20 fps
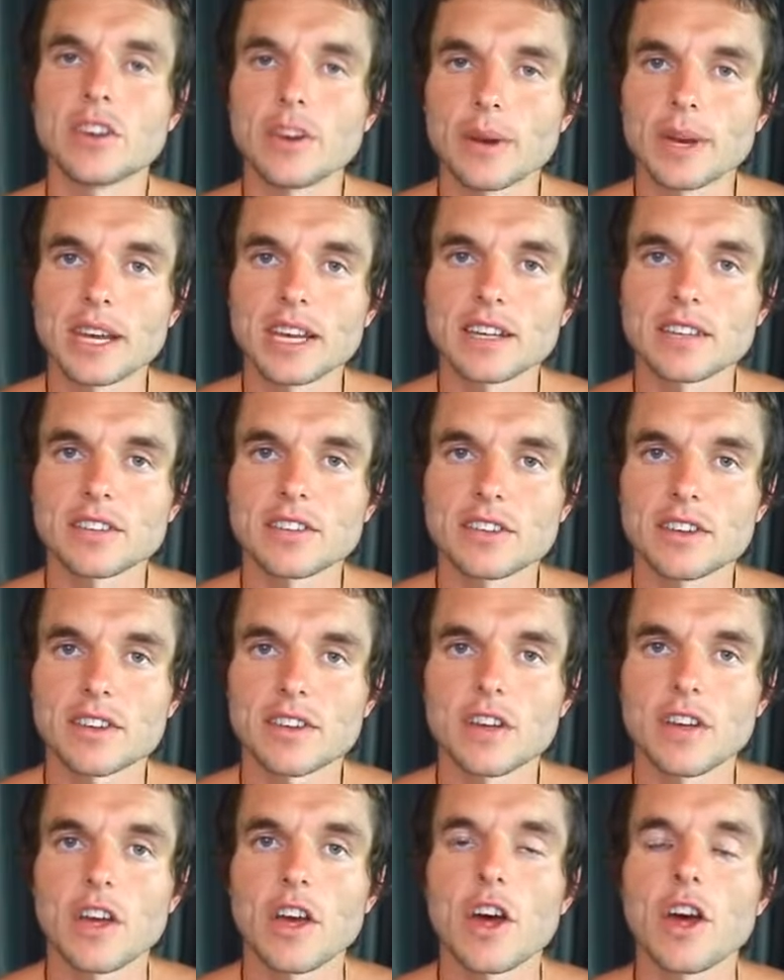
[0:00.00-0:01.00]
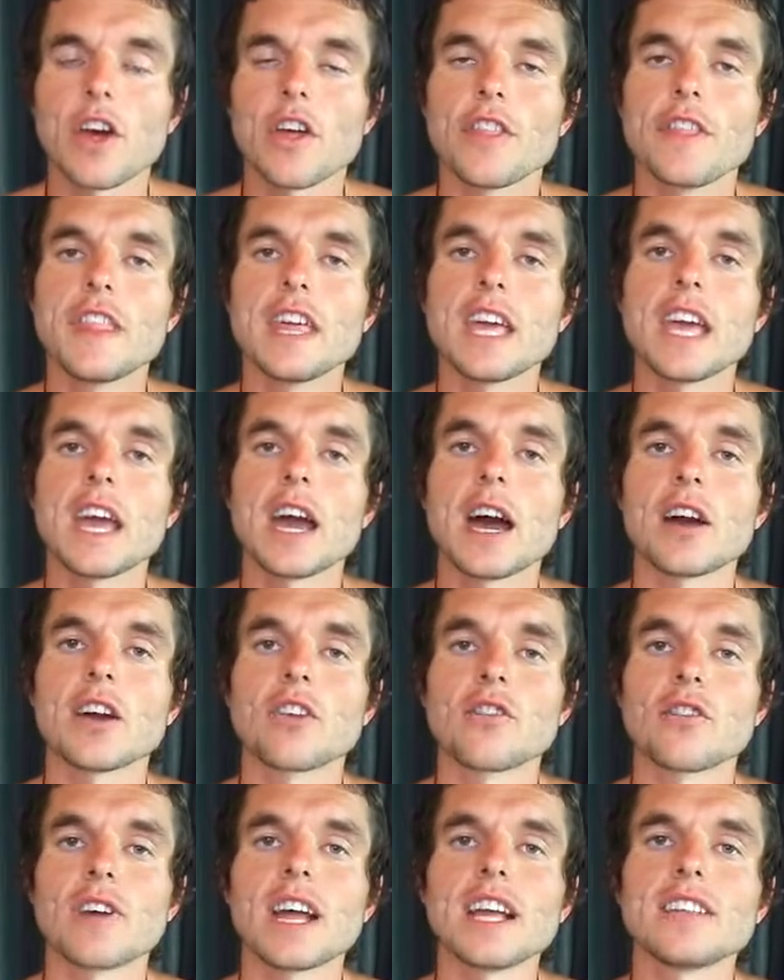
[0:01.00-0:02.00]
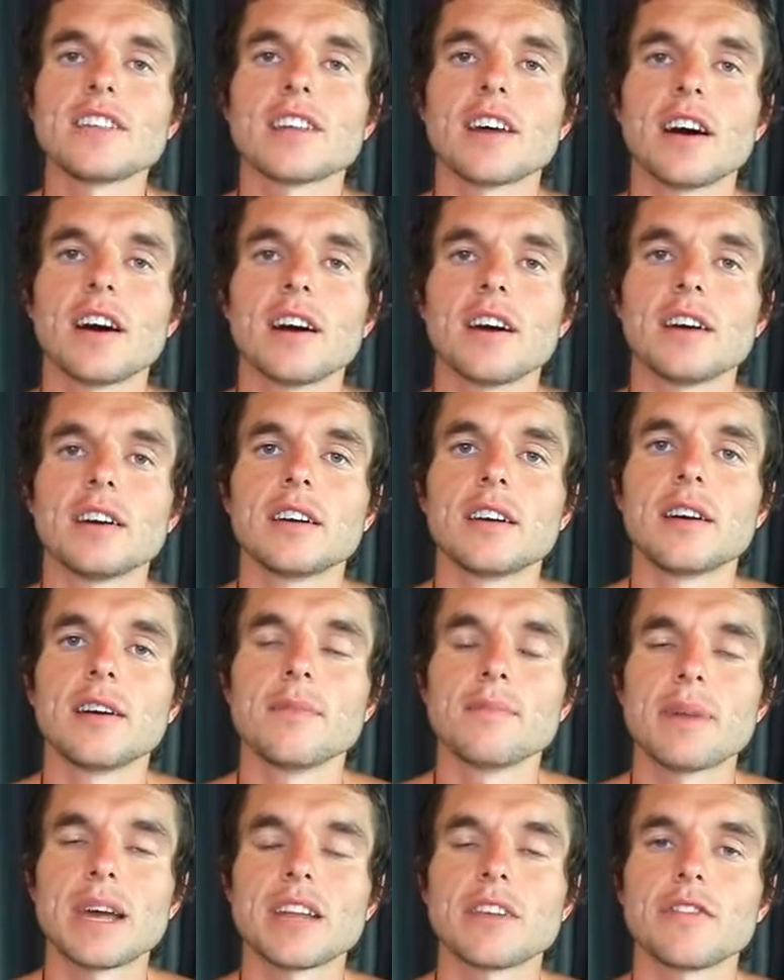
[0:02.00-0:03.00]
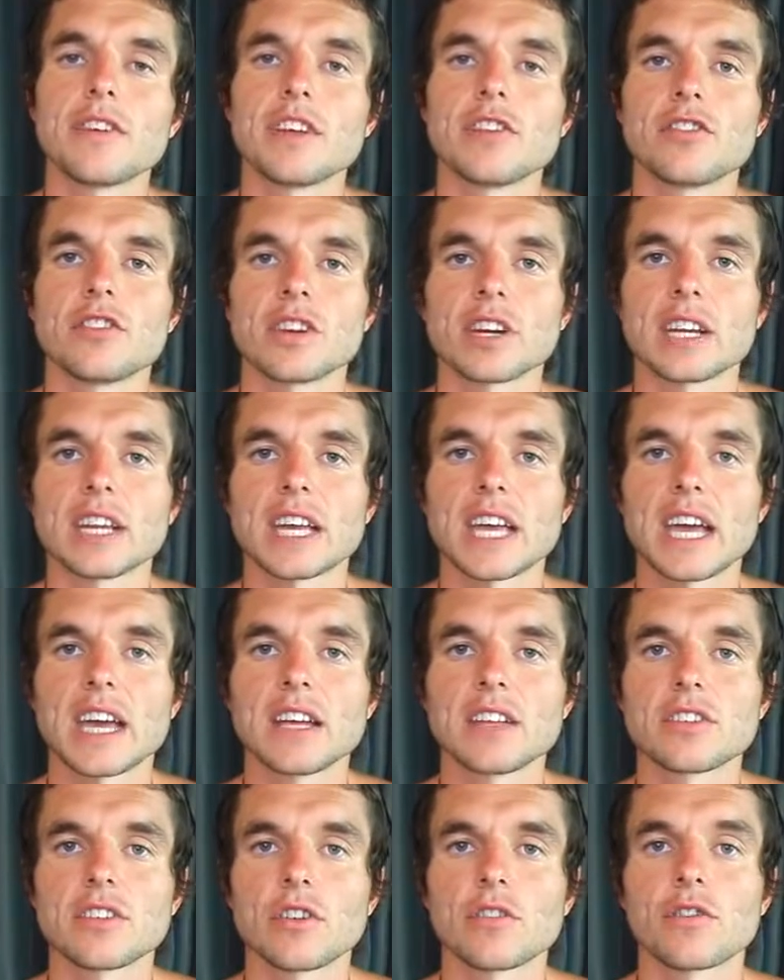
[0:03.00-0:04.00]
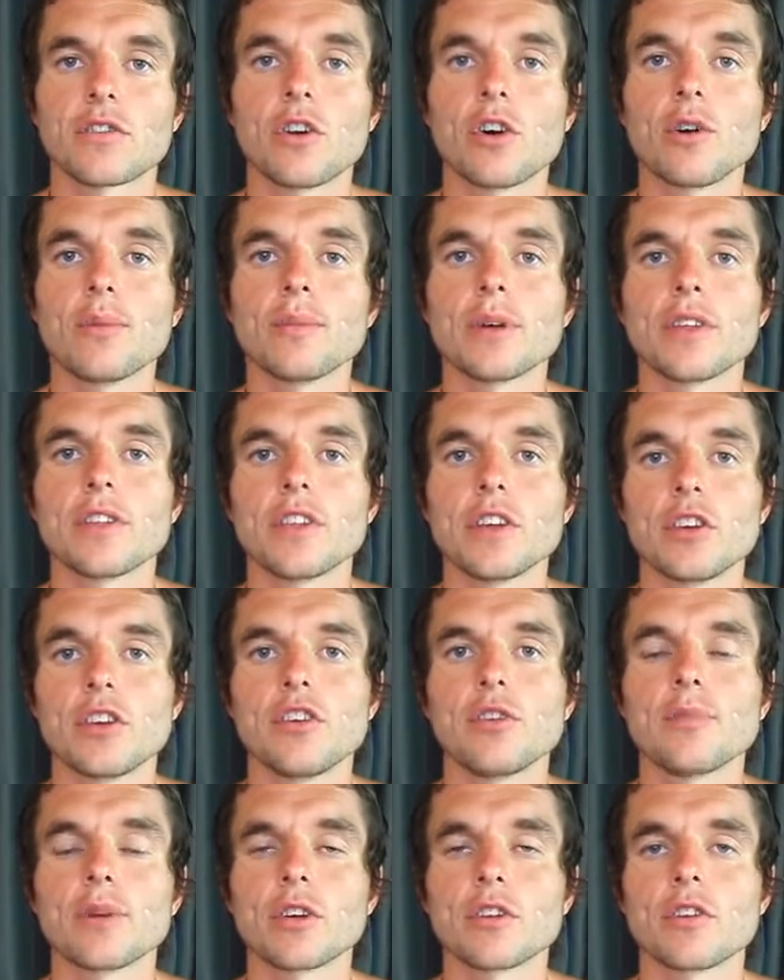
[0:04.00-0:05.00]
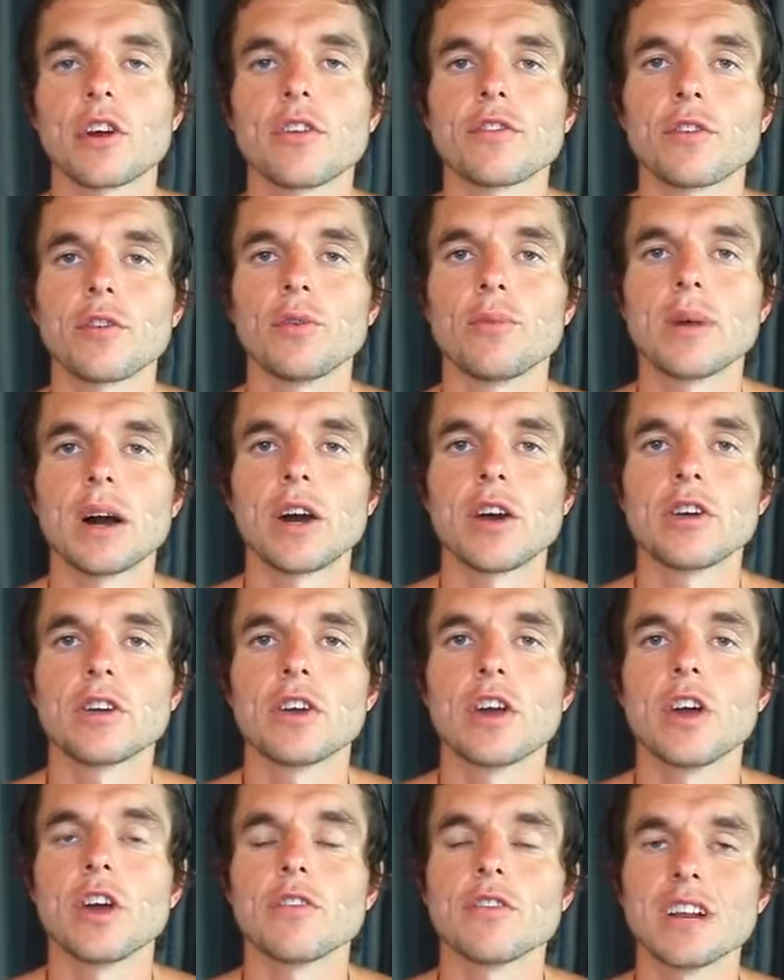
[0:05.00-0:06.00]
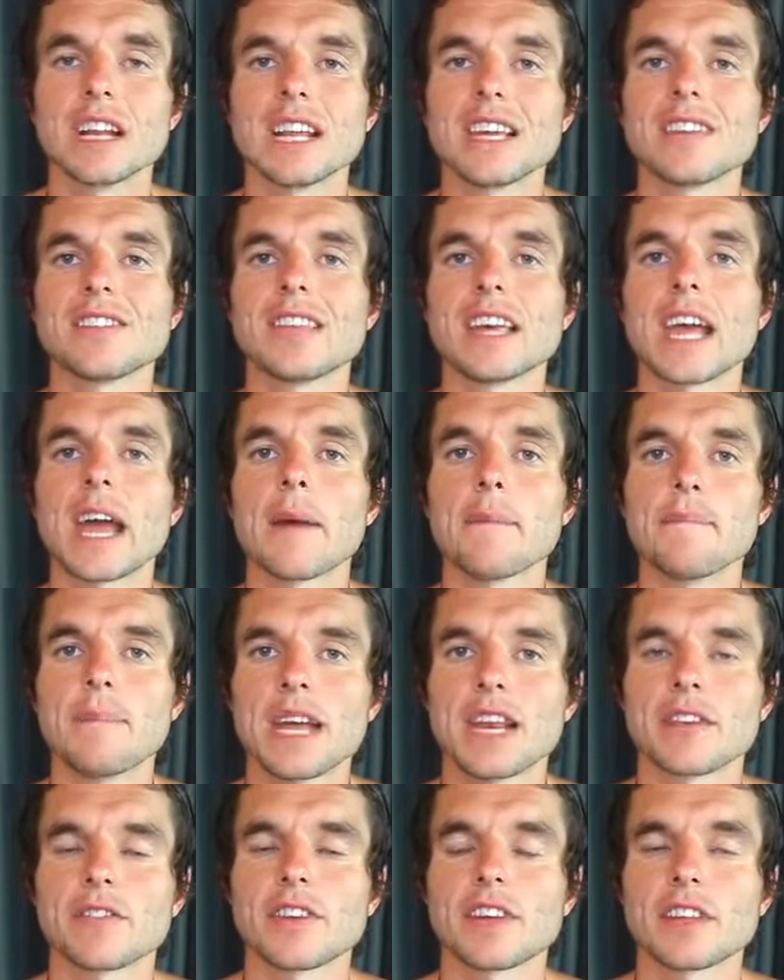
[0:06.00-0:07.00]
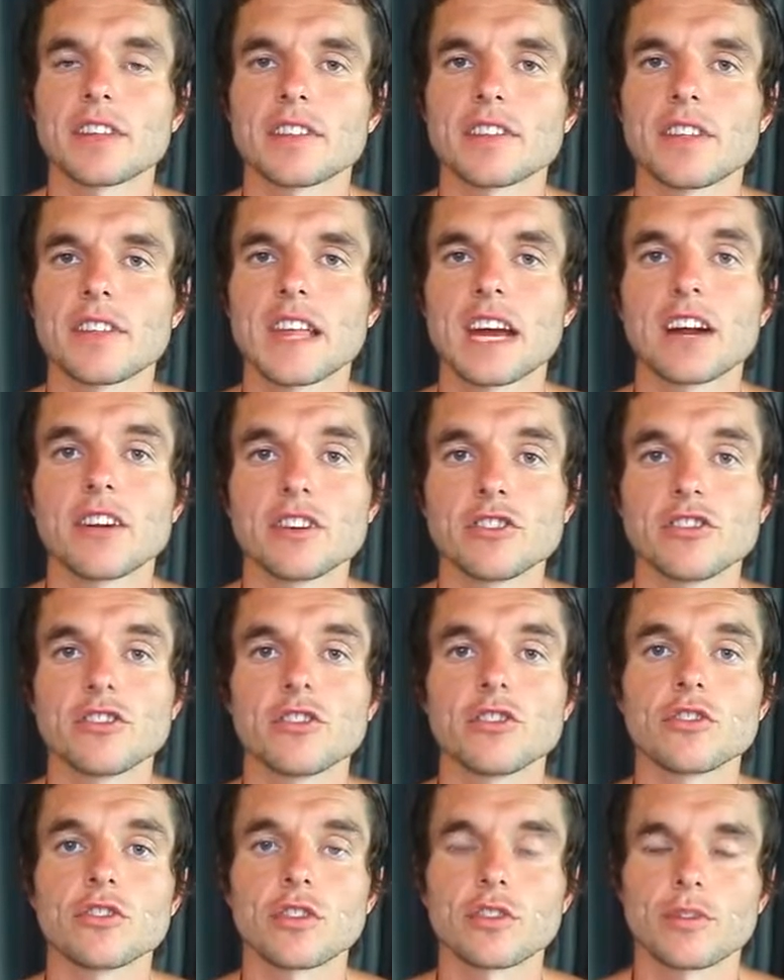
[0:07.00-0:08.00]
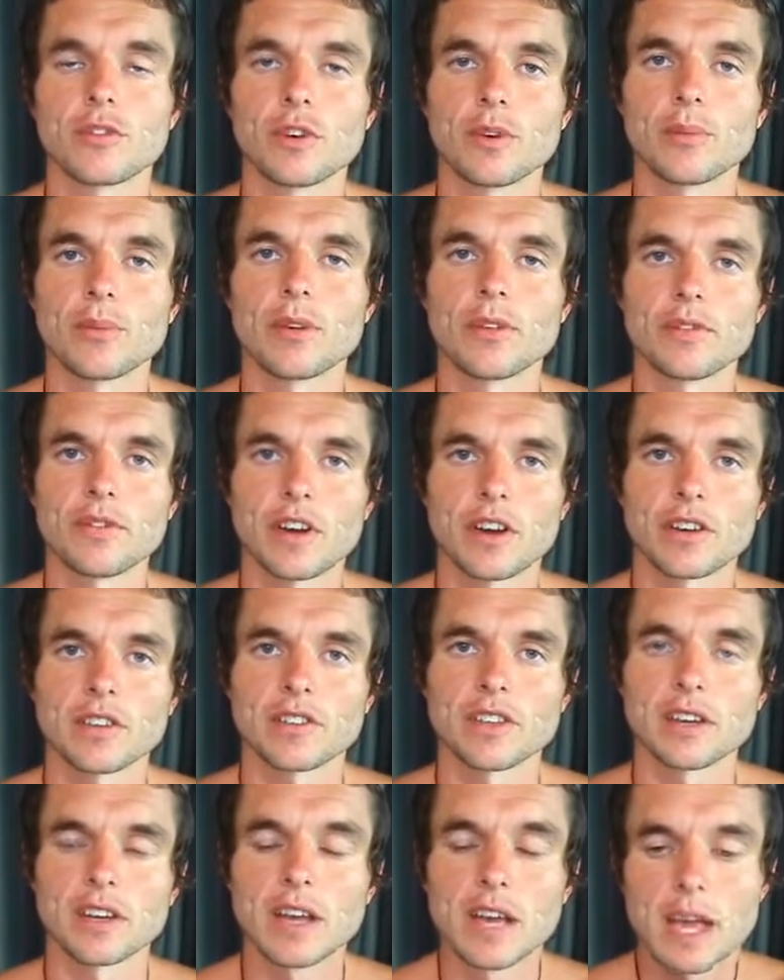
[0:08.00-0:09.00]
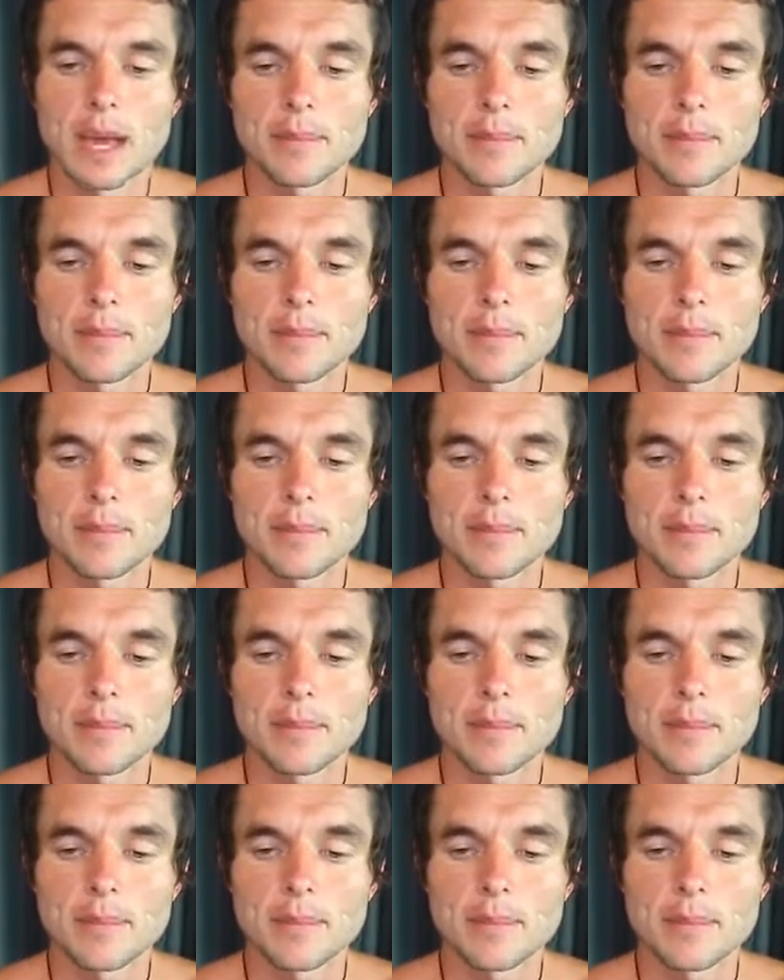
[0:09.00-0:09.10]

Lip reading: do it, the greater benefits you're going to get from the human growth hormone releasing benefits that are induced from fasting.